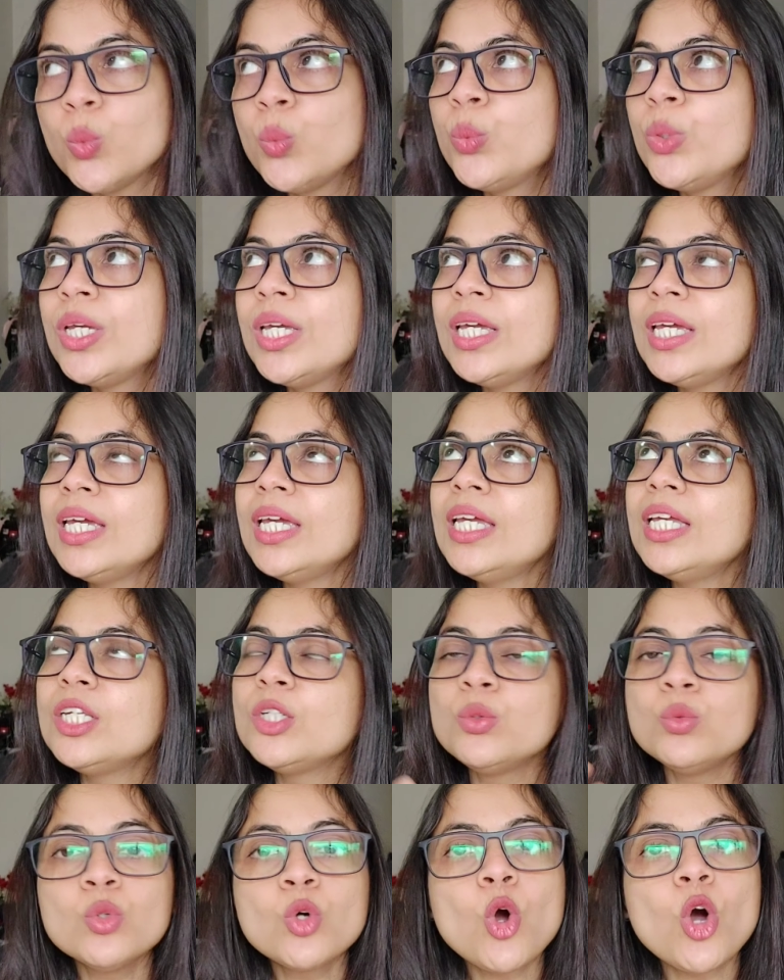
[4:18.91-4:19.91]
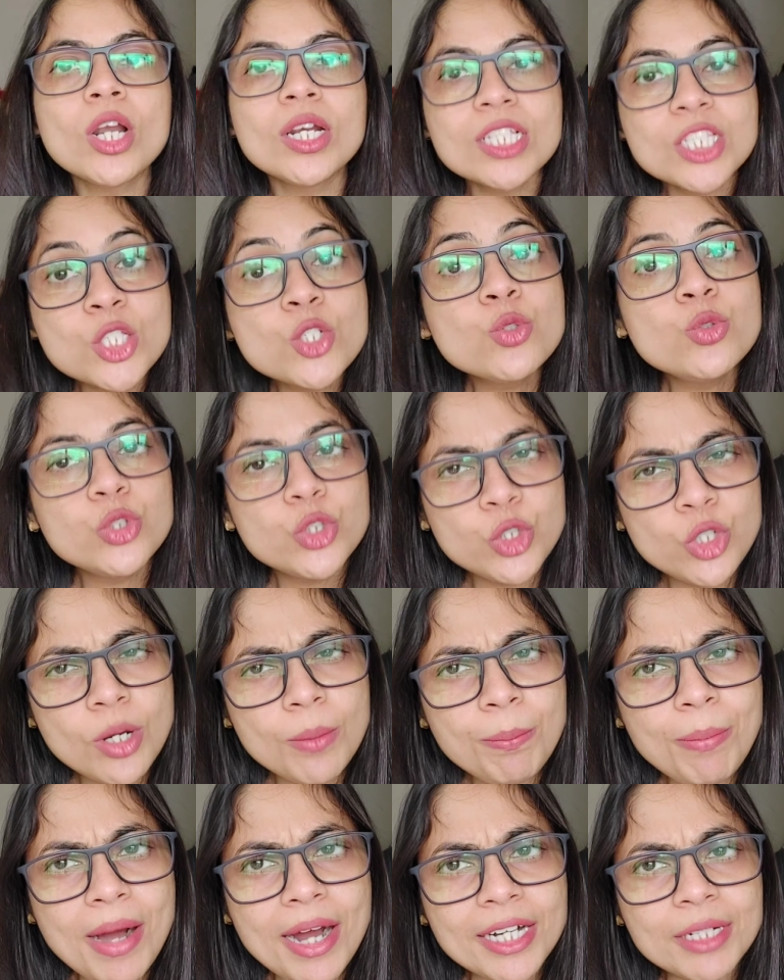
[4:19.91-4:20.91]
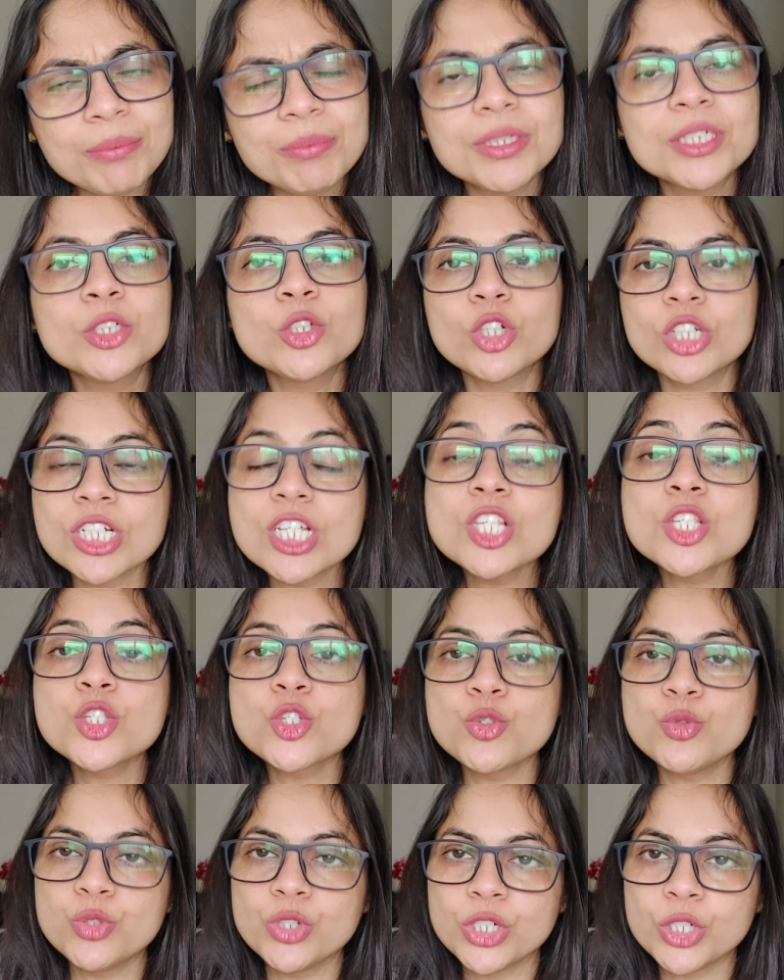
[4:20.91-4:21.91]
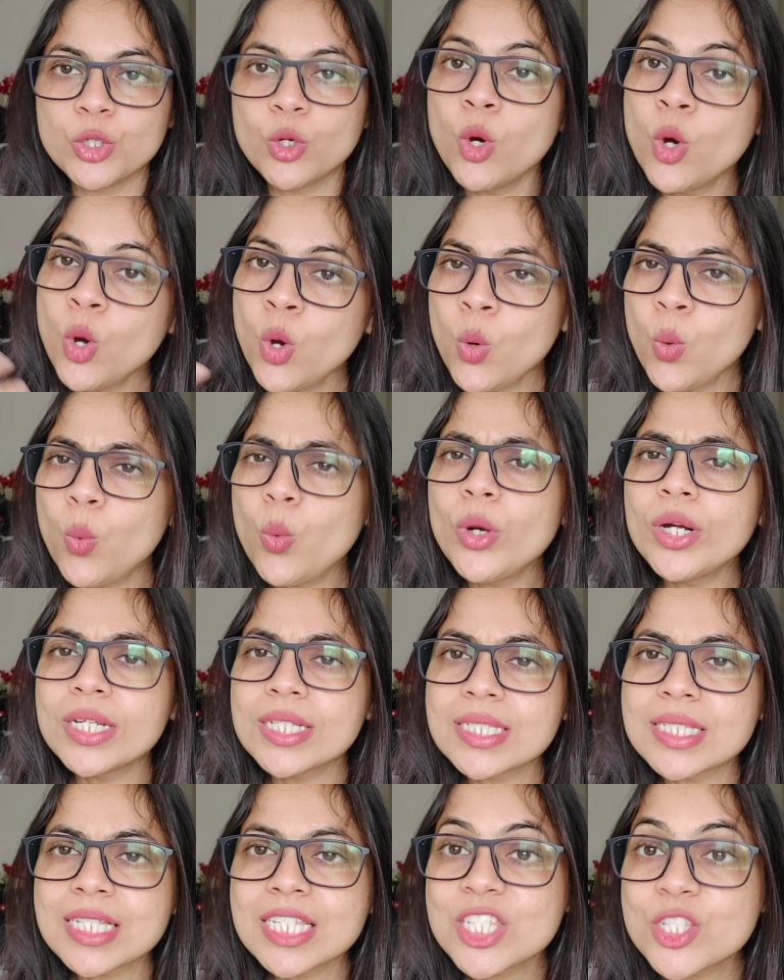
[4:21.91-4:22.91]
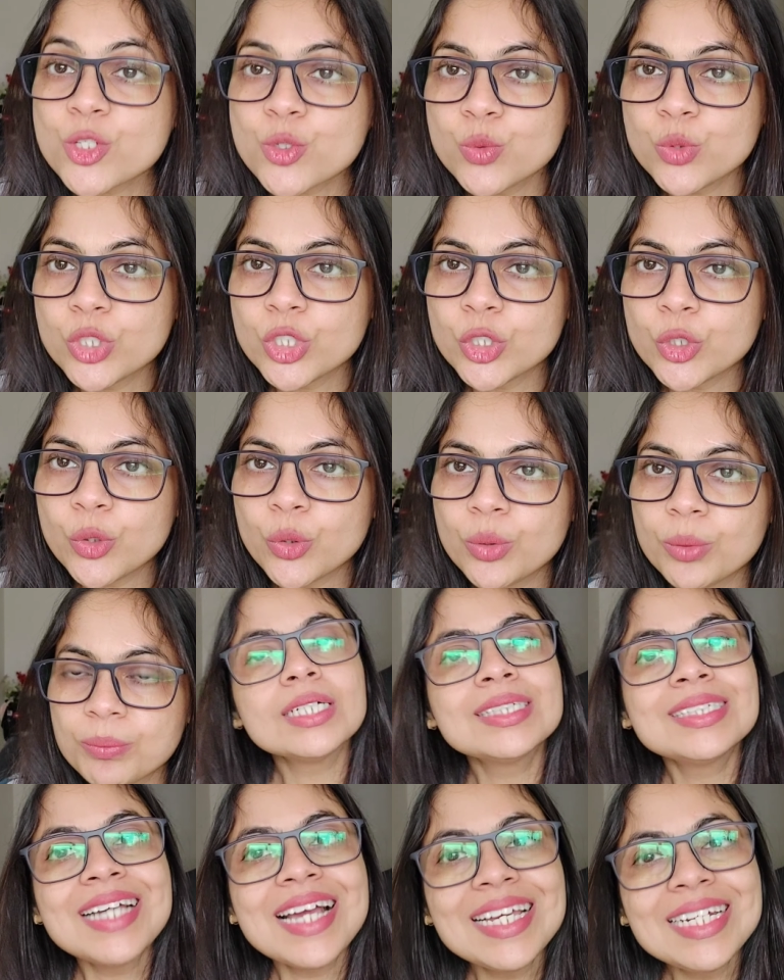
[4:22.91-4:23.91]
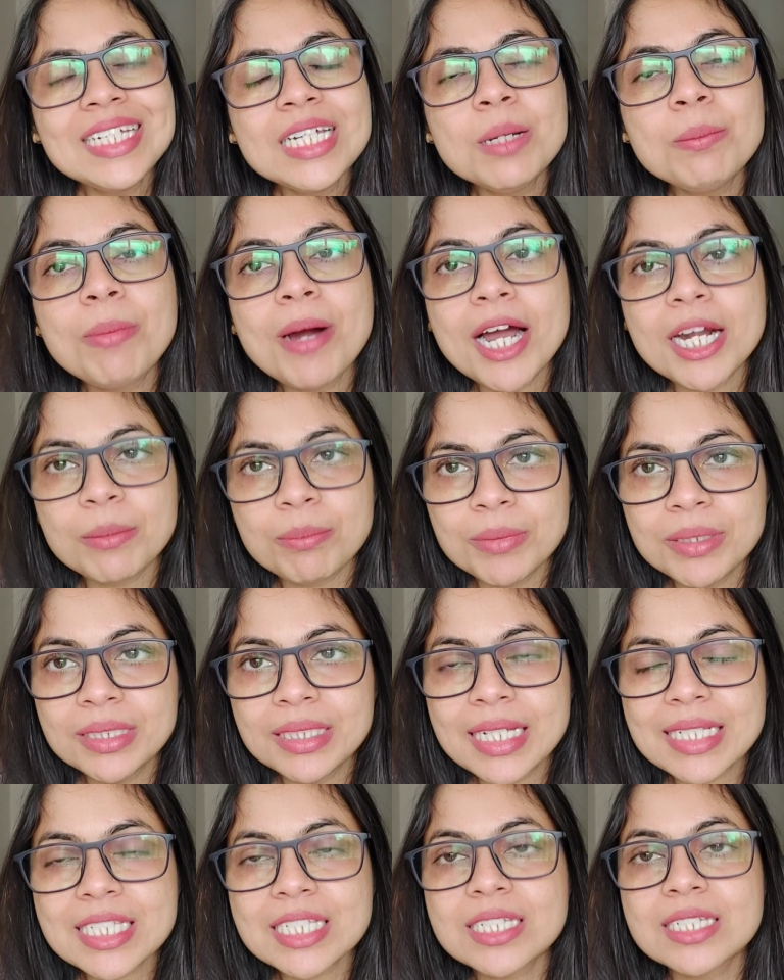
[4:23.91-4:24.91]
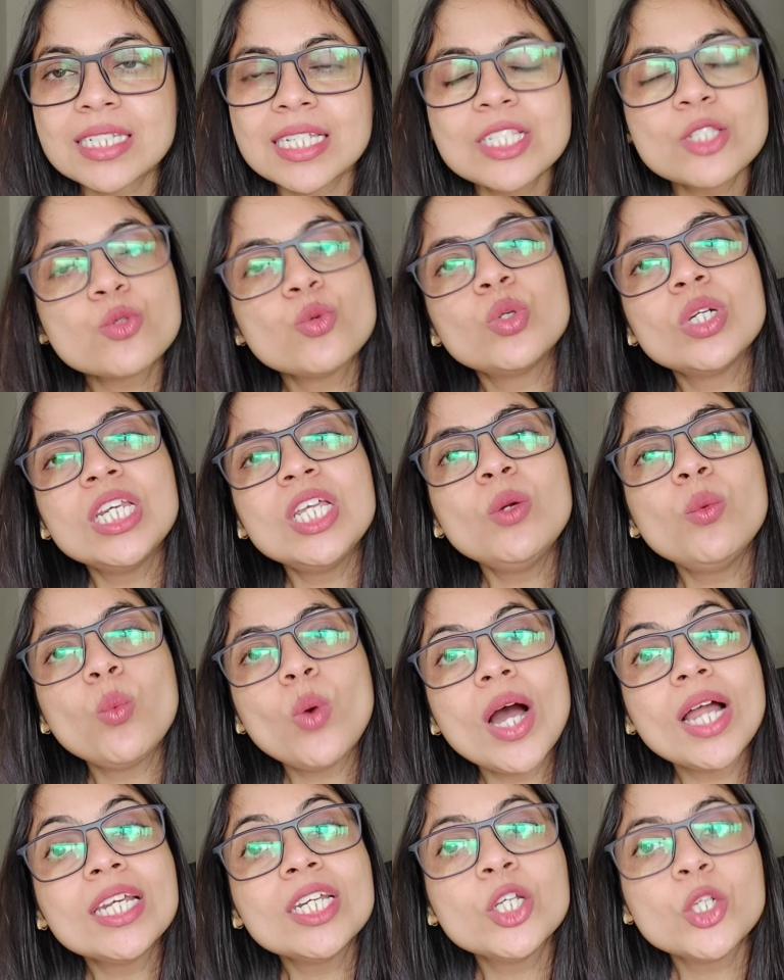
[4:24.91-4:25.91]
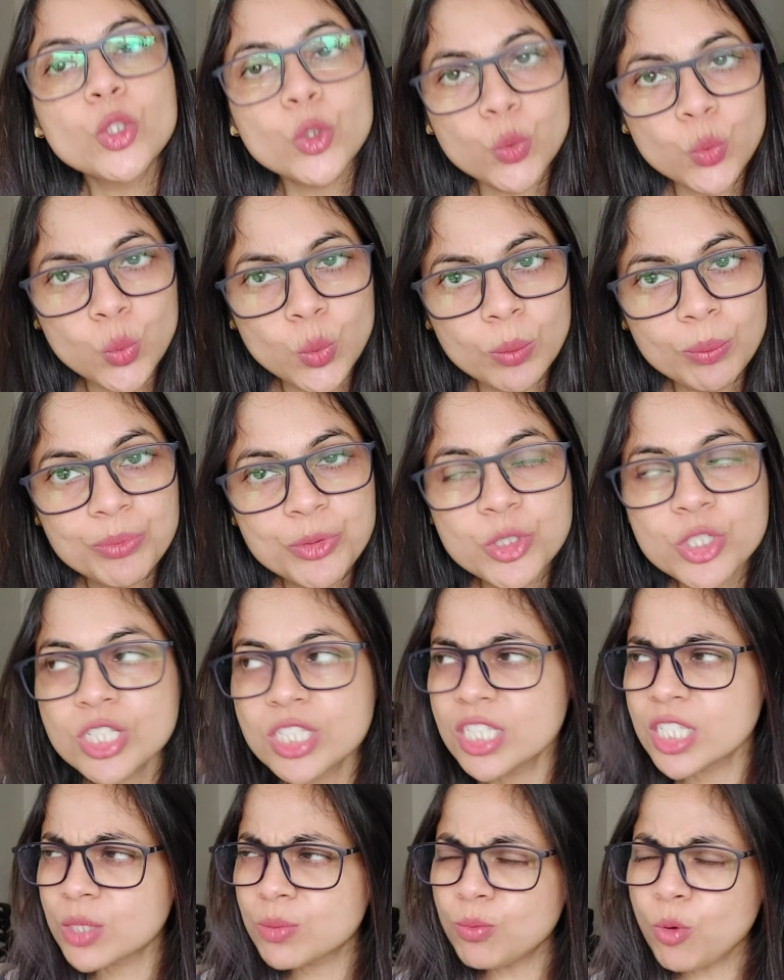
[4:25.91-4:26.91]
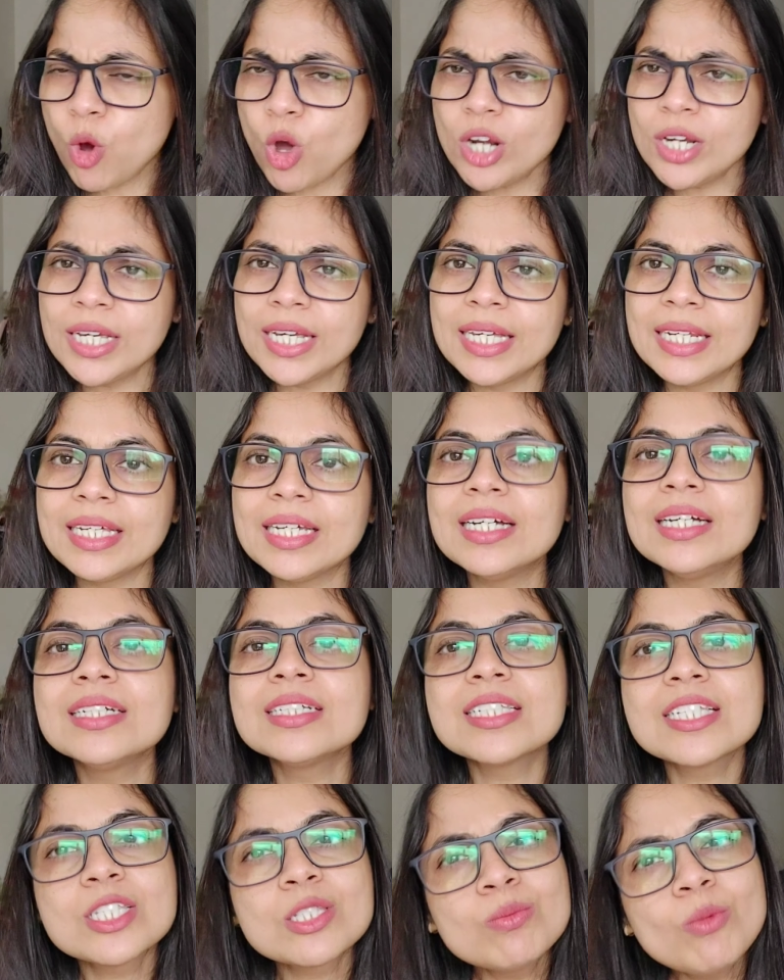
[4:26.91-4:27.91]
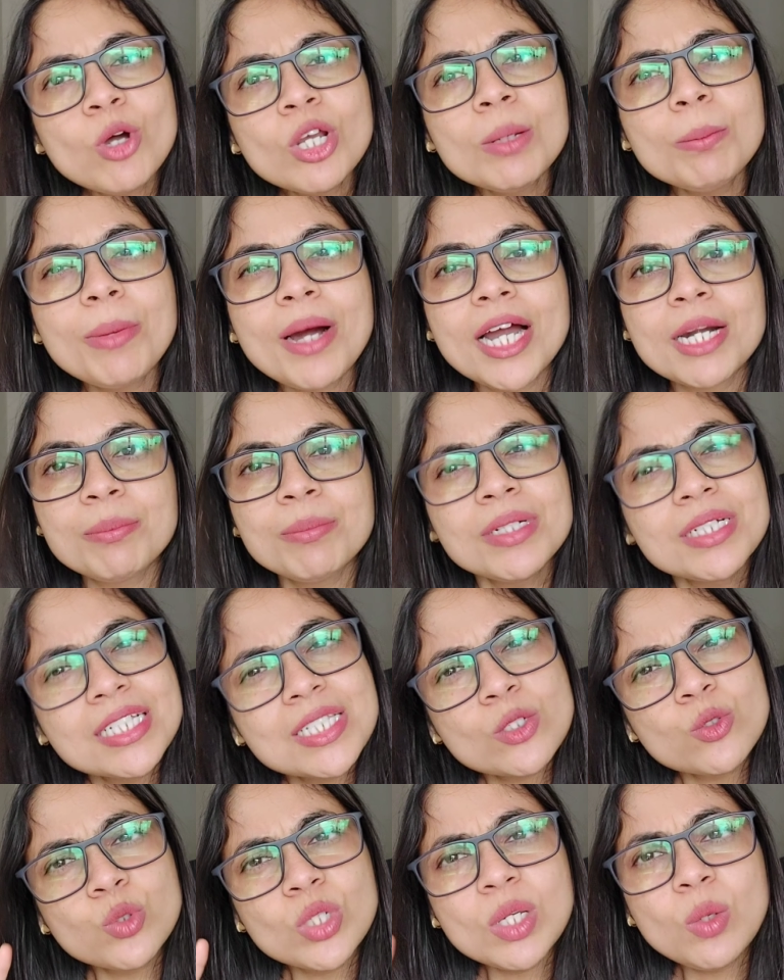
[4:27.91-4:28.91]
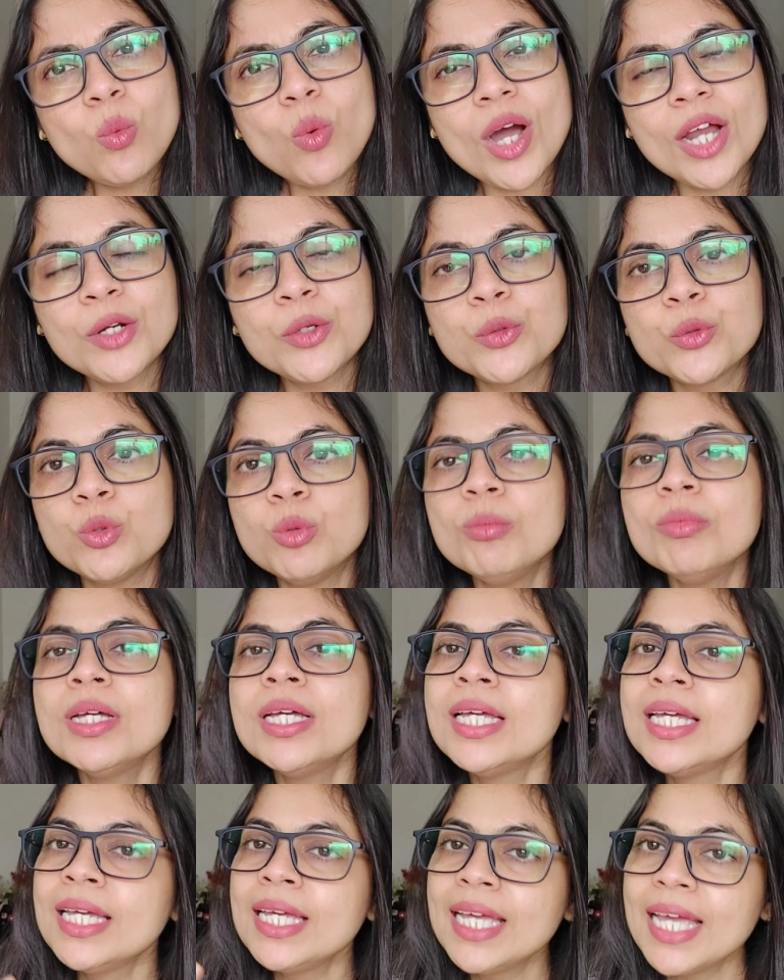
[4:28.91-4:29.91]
We do call a studio apartment or a studio. What is a studio? A tiny apartment that has only one room. So it's a small area, it's a small apartment, there's only one room,